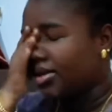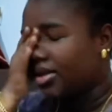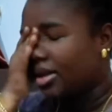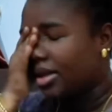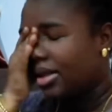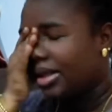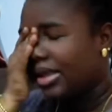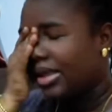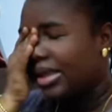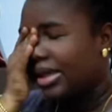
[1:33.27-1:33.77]

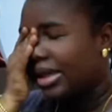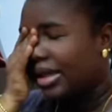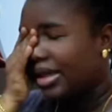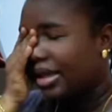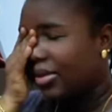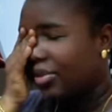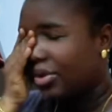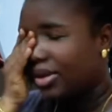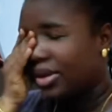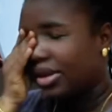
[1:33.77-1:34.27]
That was the first
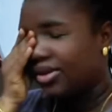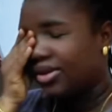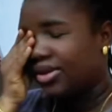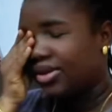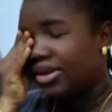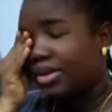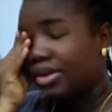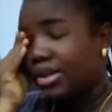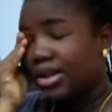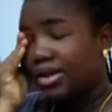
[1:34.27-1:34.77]
time I saw her
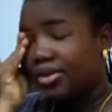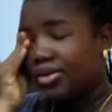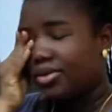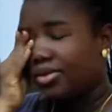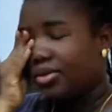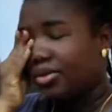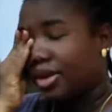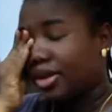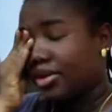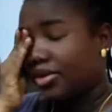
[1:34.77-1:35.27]
video, and it was